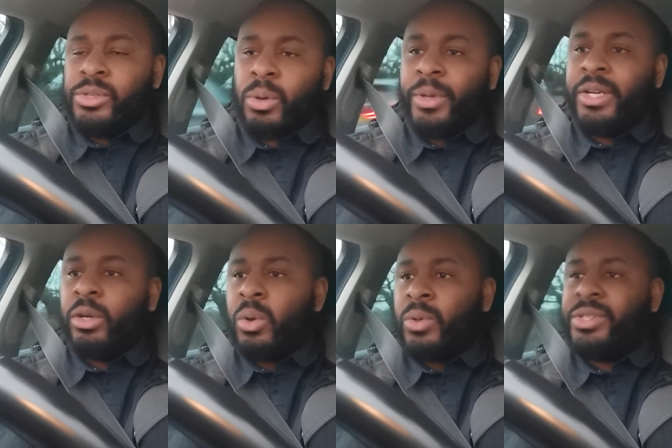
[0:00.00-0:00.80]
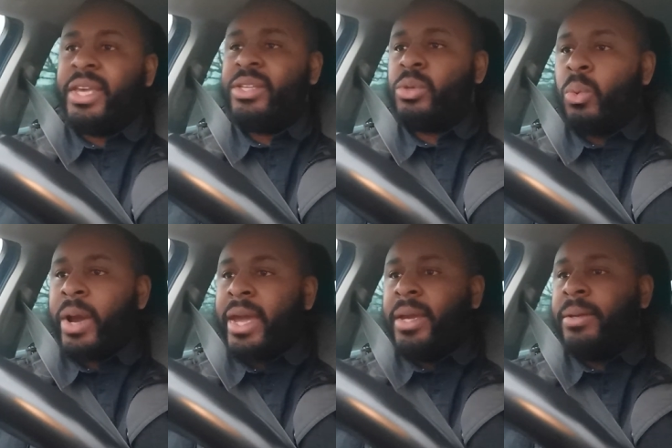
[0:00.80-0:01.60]
So when the Lord takes
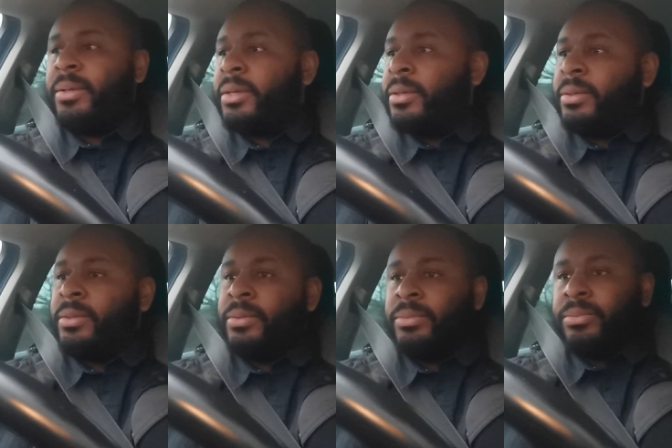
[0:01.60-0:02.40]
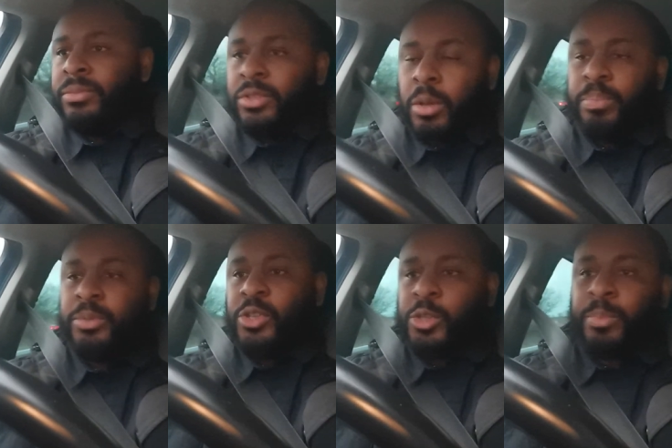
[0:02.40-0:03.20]
away the,
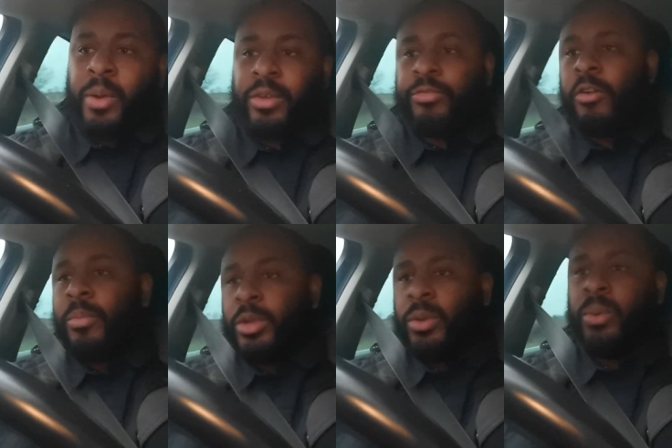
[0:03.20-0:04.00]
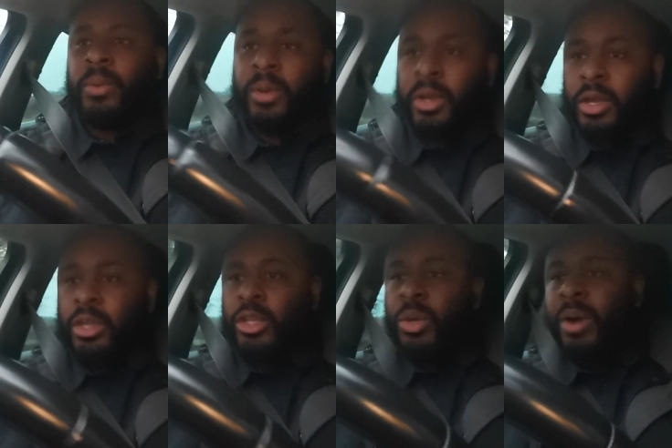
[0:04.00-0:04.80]
the spirit from you,
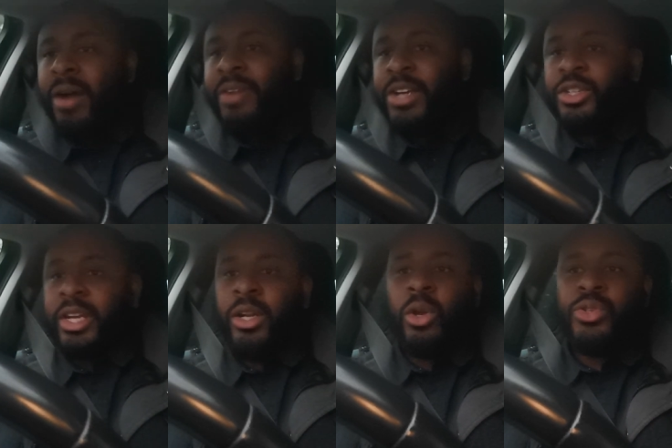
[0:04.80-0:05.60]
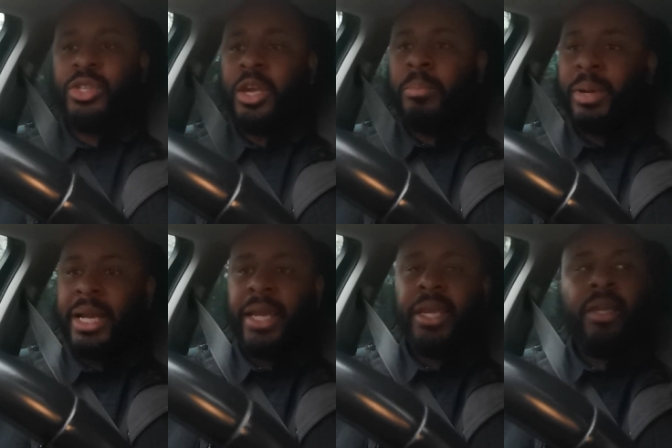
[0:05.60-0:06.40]
you have actually lost the
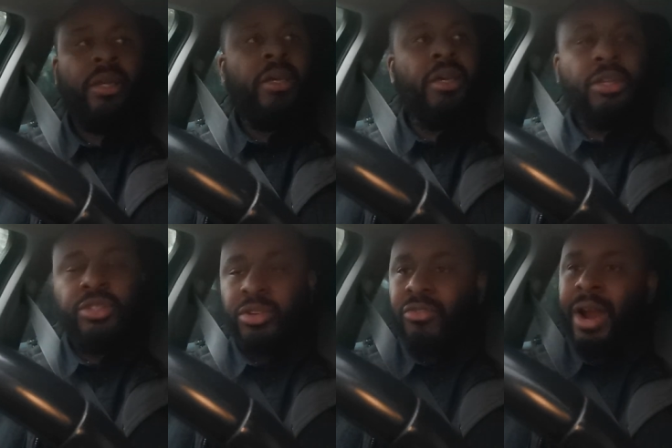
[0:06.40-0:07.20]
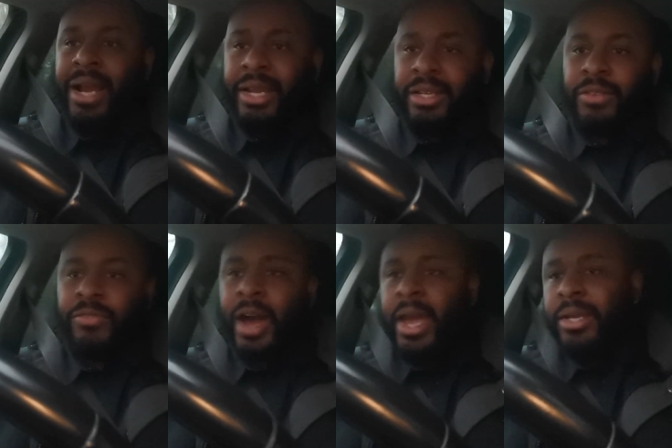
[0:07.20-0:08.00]
ability to rightly
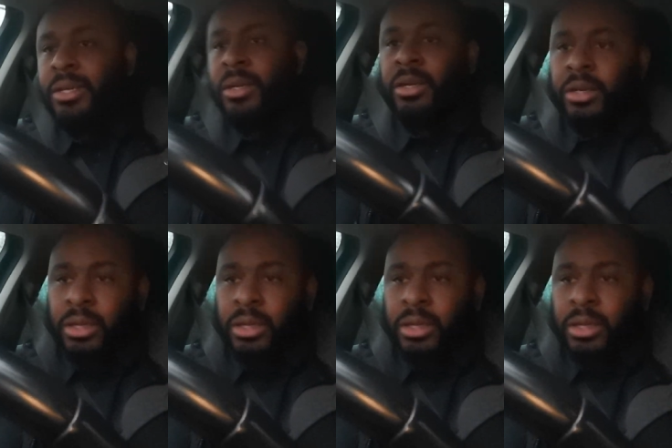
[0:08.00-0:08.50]
divide